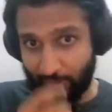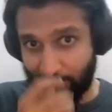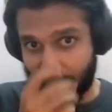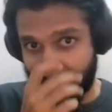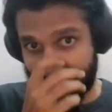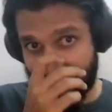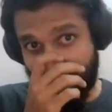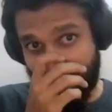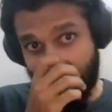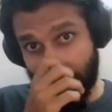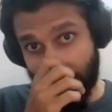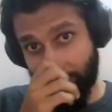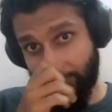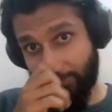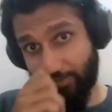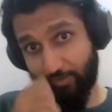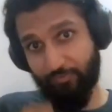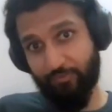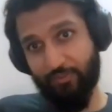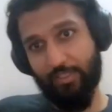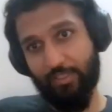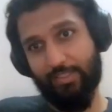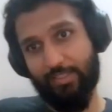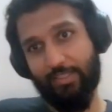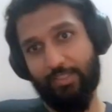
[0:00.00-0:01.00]
starting with the
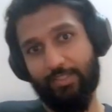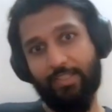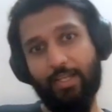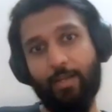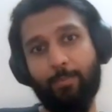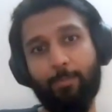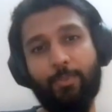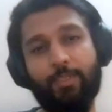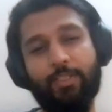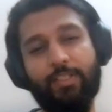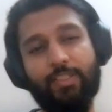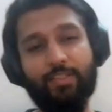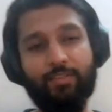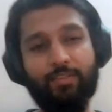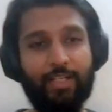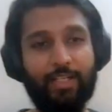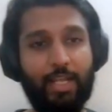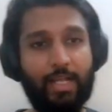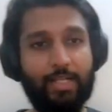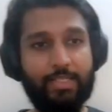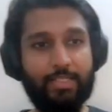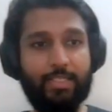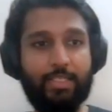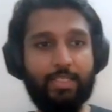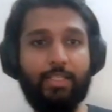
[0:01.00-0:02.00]
first example this is a
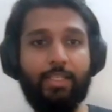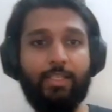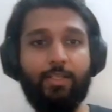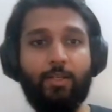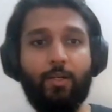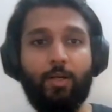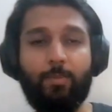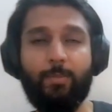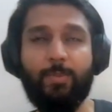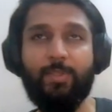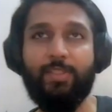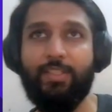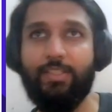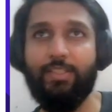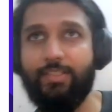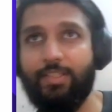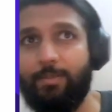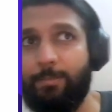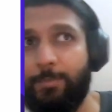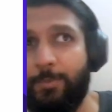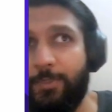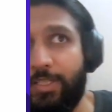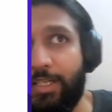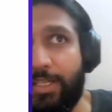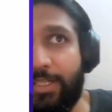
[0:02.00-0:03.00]
classic e-commerce
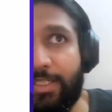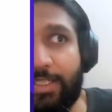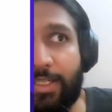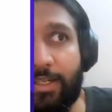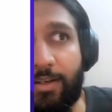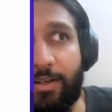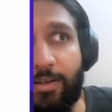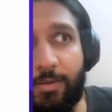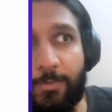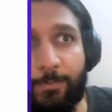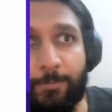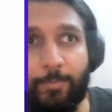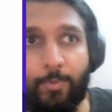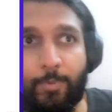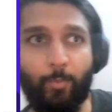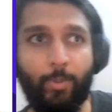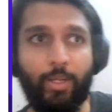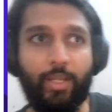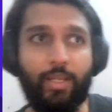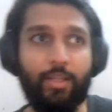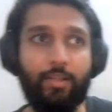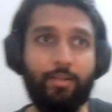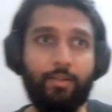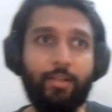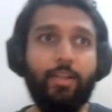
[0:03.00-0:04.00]
example right um,
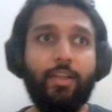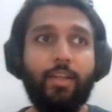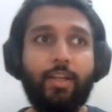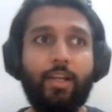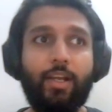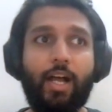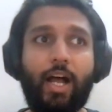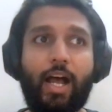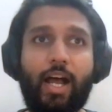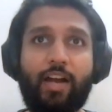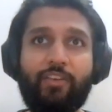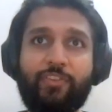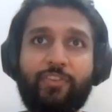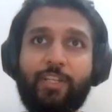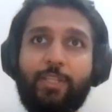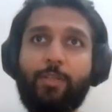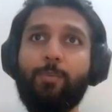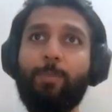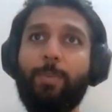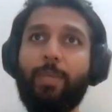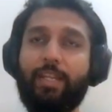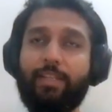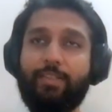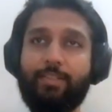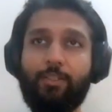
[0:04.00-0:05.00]
where after you
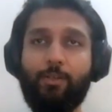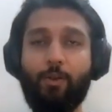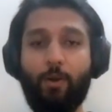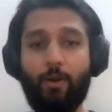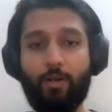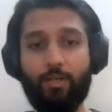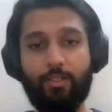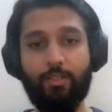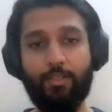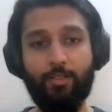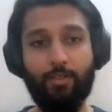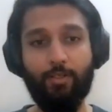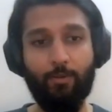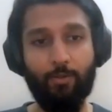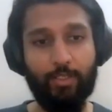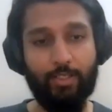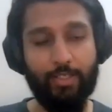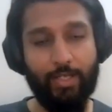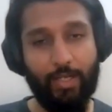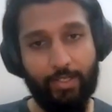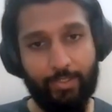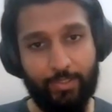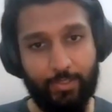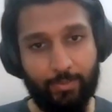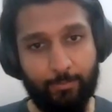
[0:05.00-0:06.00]
place an order on
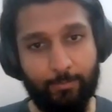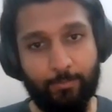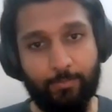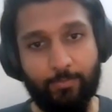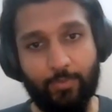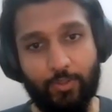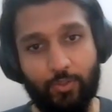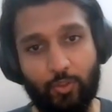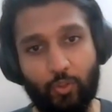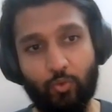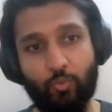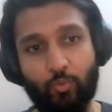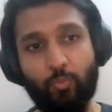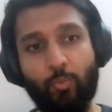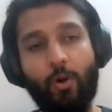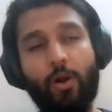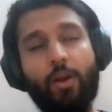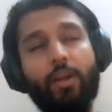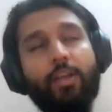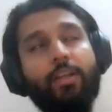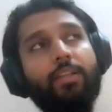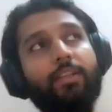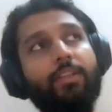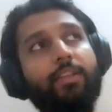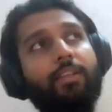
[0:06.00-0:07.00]
an item, you
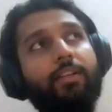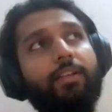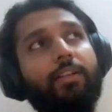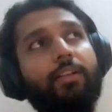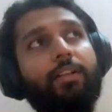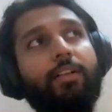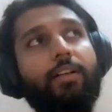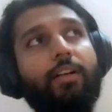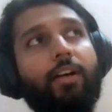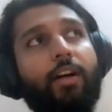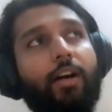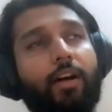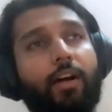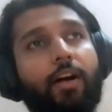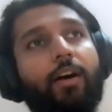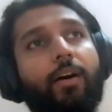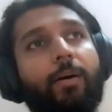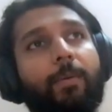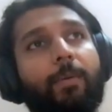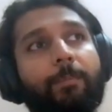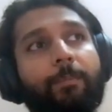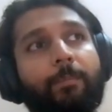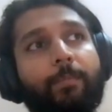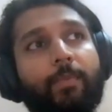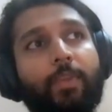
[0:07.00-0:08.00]
want the
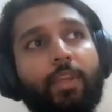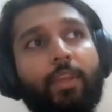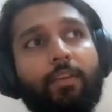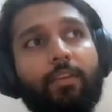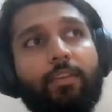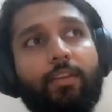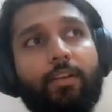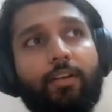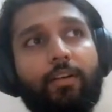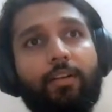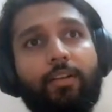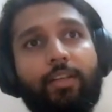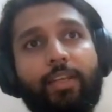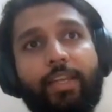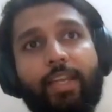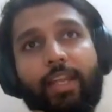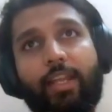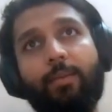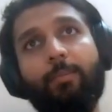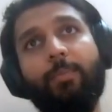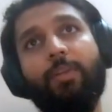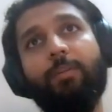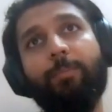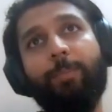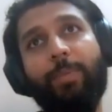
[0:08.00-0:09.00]
um, the
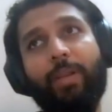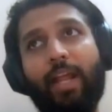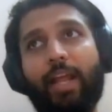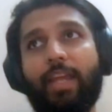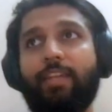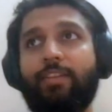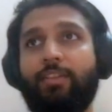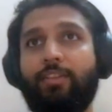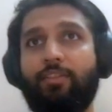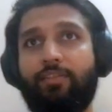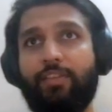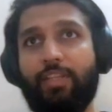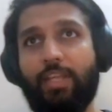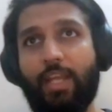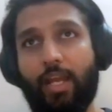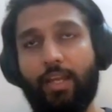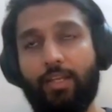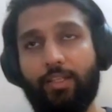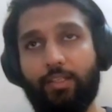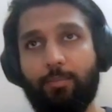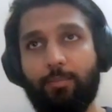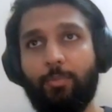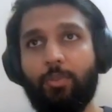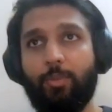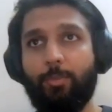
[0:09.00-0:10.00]
name and price of the
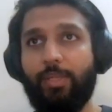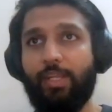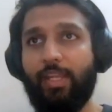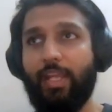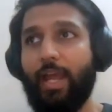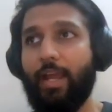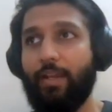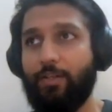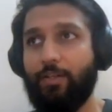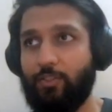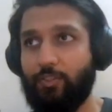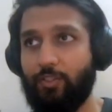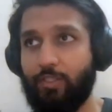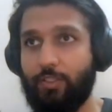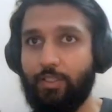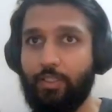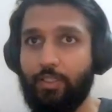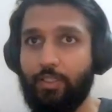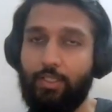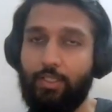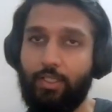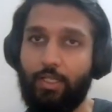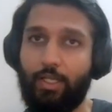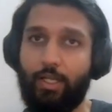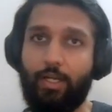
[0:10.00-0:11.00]
item to be cached
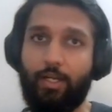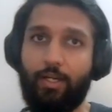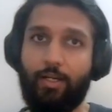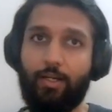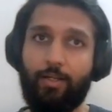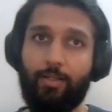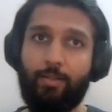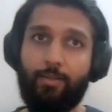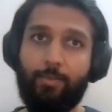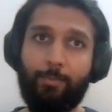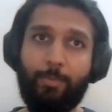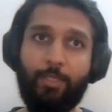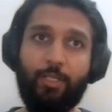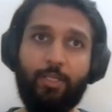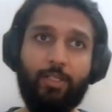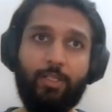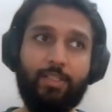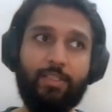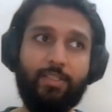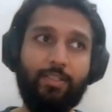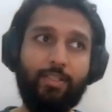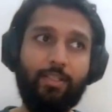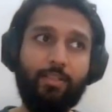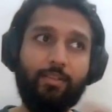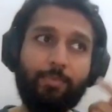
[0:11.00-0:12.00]
uh,
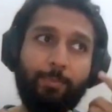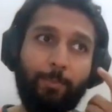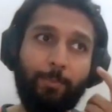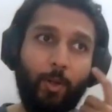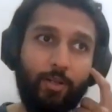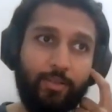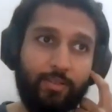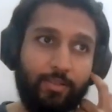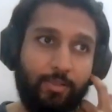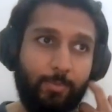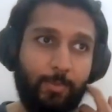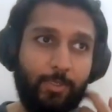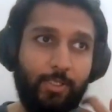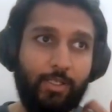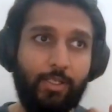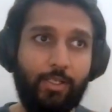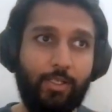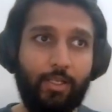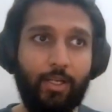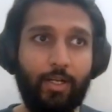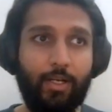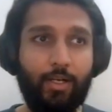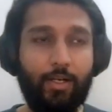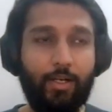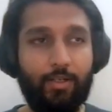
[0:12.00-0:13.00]
because it's possible
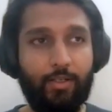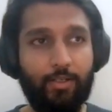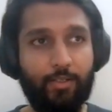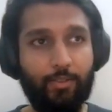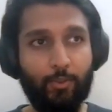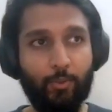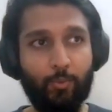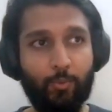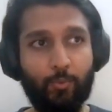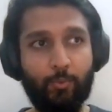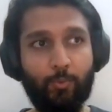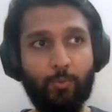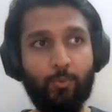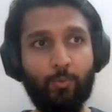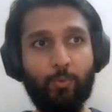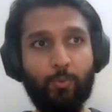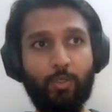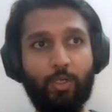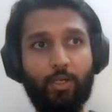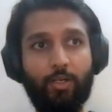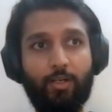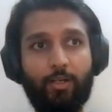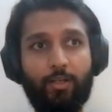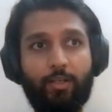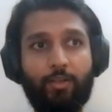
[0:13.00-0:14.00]
uh, to
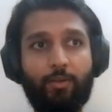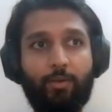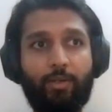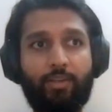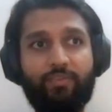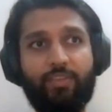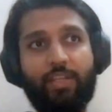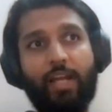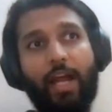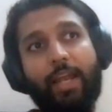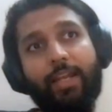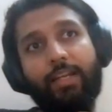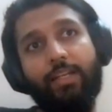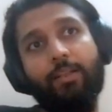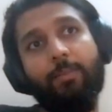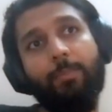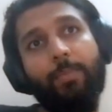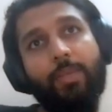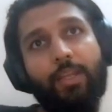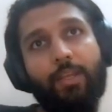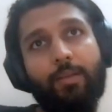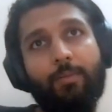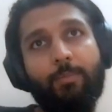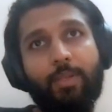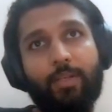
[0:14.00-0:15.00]
uh, you know if the item
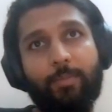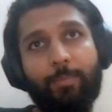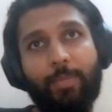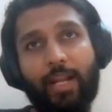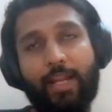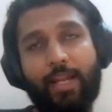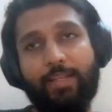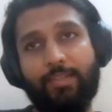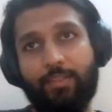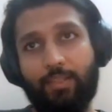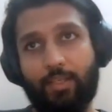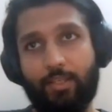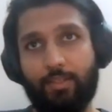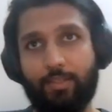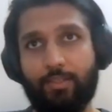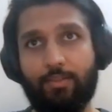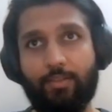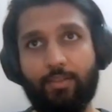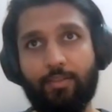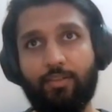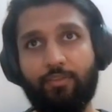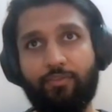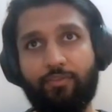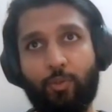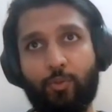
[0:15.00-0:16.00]
name and price changes
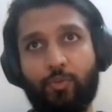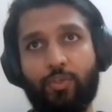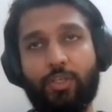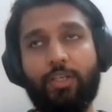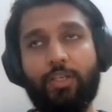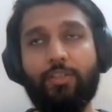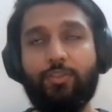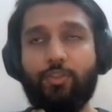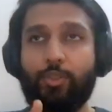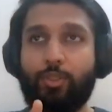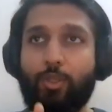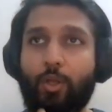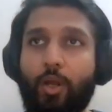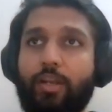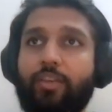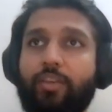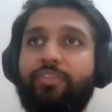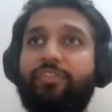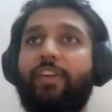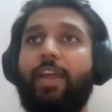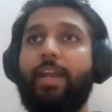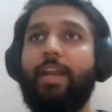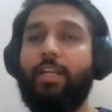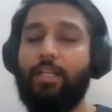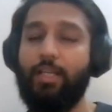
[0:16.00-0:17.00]
in the future, it should not
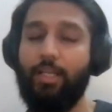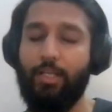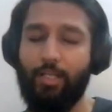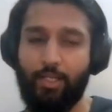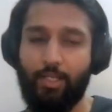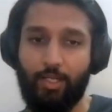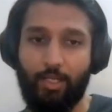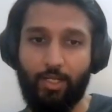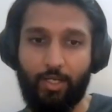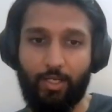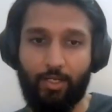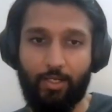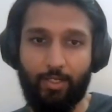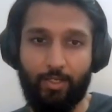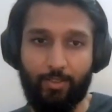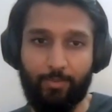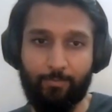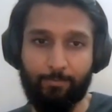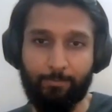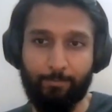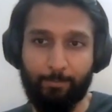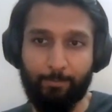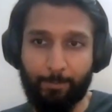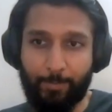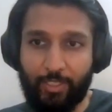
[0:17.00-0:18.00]
affect
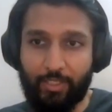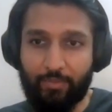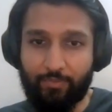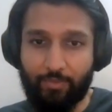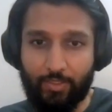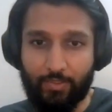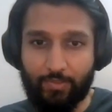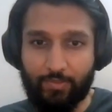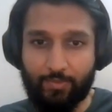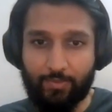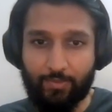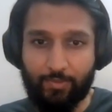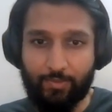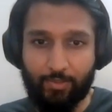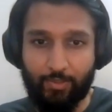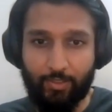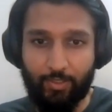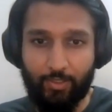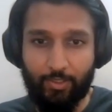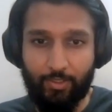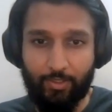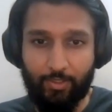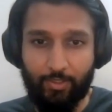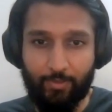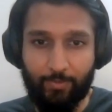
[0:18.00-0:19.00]
um, previous
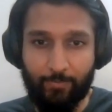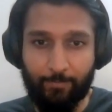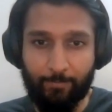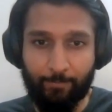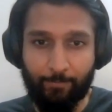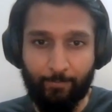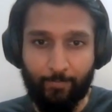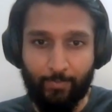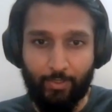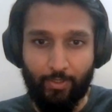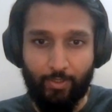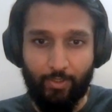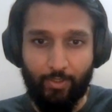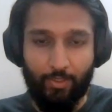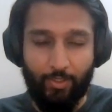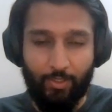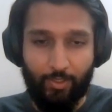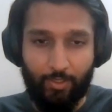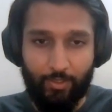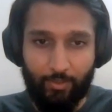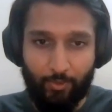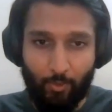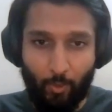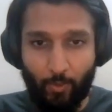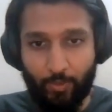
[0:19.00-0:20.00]
um,
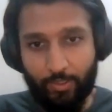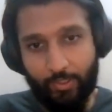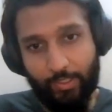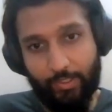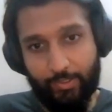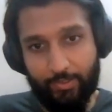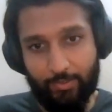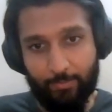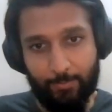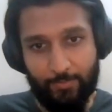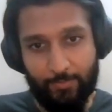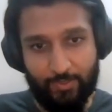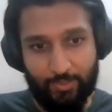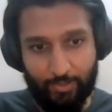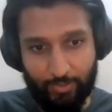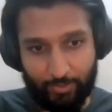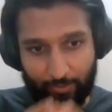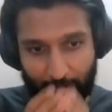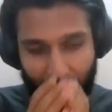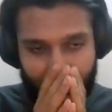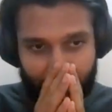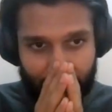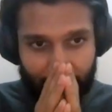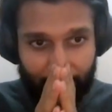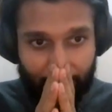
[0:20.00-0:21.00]
uh, order items,
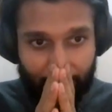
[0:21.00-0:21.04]
right?